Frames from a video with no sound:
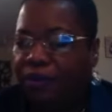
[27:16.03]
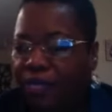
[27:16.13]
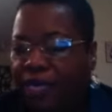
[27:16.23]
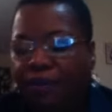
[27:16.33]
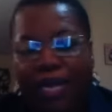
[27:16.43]

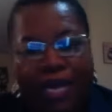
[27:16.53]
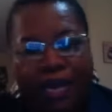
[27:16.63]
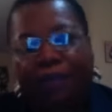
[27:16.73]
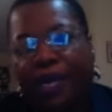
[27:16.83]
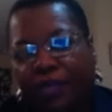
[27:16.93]
we say, I'm going to
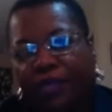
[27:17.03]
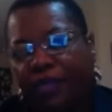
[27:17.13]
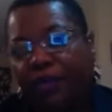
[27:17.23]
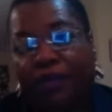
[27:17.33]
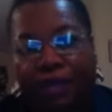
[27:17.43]
get back
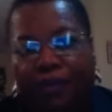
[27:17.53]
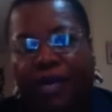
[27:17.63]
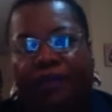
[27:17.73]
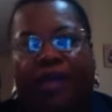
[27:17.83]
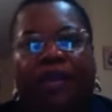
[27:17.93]
to you, and then we
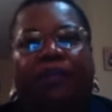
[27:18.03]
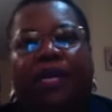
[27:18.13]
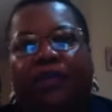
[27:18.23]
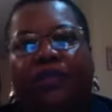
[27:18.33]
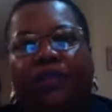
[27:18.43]
never get
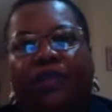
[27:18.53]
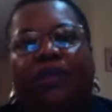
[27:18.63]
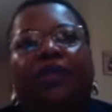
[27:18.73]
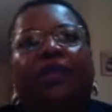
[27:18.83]
back to.